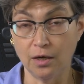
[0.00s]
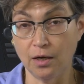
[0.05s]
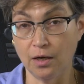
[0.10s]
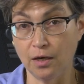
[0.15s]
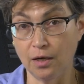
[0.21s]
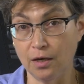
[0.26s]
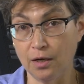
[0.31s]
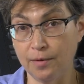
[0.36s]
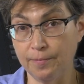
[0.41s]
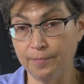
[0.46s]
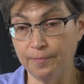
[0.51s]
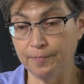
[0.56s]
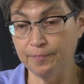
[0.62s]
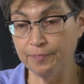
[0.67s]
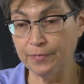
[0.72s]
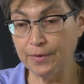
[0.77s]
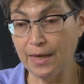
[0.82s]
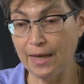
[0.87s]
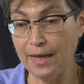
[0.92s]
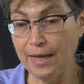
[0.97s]
Um,
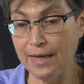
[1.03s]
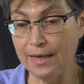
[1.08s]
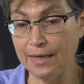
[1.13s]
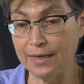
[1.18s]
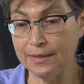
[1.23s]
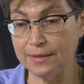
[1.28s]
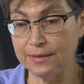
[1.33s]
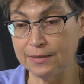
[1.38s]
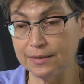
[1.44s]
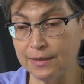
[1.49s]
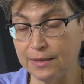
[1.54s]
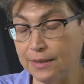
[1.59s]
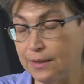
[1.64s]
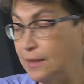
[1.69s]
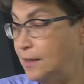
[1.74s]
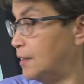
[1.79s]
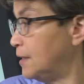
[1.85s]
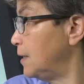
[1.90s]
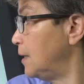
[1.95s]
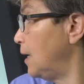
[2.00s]
and,
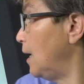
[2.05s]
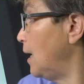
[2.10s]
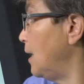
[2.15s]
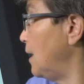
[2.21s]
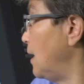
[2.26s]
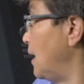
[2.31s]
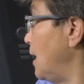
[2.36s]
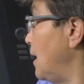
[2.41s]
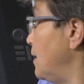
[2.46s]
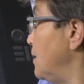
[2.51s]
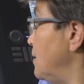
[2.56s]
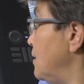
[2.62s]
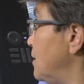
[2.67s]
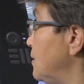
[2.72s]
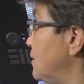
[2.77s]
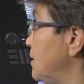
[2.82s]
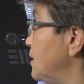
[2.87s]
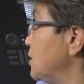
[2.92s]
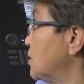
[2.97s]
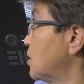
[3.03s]
uh, and
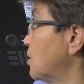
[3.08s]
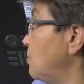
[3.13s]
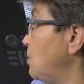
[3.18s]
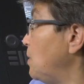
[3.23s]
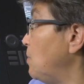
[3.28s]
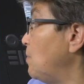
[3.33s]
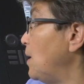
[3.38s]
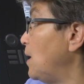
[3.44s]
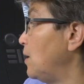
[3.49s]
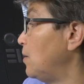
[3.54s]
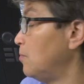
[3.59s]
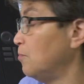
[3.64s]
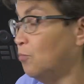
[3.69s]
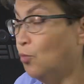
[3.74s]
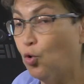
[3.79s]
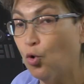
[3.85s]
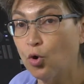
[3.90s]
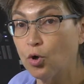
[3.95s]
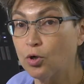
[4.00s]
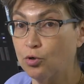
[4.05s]
this can be made
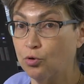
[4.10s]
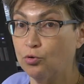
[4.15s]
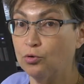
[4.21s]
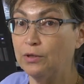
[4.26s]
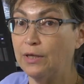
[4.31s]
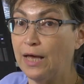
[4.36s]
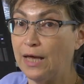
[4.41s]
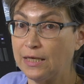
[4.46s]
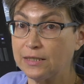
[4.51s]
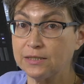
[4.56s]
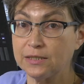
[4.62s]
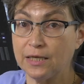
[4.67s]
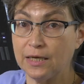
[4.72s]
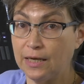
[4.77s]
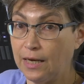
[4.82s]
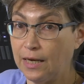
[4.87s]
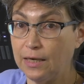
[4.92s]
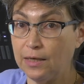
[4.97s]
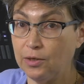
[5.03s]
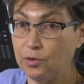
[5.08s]
more or less at
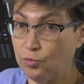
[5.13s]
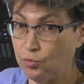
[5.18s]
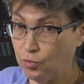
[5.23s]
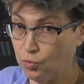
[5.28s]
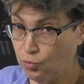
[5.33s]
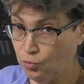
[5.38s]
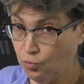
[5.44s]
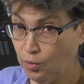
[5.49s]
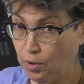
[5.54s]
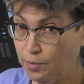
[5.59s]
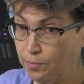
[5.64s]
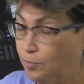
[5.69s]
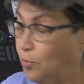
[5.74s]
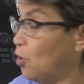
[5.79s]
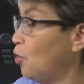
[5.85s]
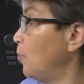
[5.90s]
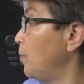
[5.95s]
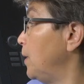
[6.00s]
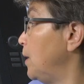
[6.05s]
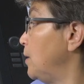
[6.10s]
any one
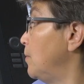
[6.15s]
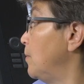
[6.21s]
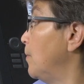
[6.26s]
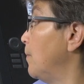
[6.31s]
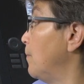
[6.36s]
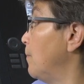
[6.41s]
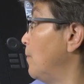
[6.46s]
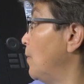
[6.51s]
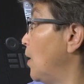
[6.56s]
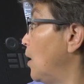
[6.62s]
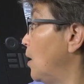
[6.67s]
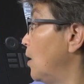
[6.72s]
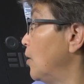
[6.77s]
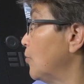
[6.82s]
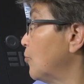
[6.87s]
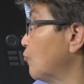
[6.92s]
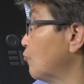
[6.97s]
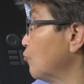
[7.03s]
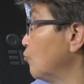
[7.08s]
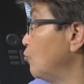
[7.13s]
moment
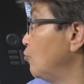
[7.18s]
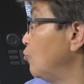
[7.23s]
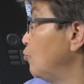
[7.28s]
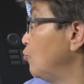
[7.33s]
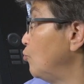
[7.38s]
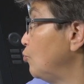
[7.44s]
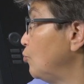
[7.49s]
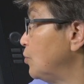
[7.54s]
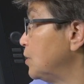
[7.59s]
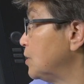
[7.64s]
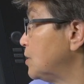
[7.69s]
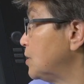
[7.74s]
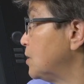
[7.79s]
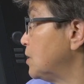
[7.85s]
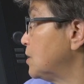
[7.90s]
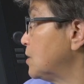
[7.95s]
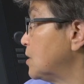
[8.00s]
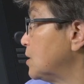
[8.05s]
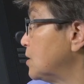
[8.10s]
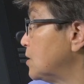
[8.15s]
uh, through this,
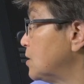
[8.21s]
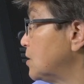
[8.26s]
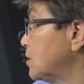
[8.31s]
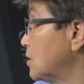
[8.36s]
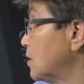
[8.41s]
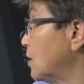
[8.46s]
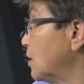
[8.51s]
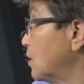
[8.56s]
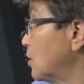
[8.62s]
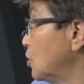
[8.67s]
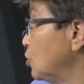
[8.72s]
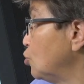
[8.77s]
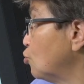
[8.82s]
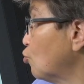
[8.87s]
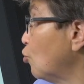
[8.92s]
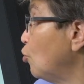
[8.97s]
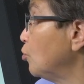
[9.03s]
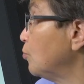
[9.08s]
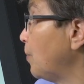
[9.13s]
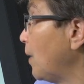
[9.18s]
this is uh,
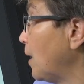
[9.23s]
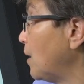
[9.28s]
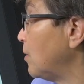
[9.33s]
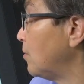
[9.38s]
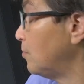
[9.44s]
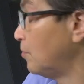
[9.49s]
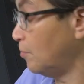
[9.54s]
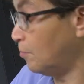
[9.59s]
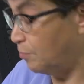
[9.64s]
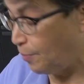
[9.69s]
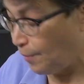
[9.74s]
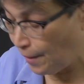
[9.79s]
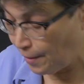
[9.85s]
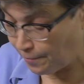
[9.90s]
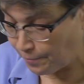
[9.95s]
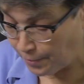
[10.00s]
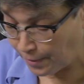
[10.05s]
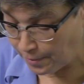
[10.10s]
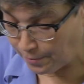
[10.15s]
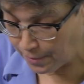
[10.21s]
controlled by, the, by,
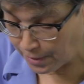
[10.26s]
by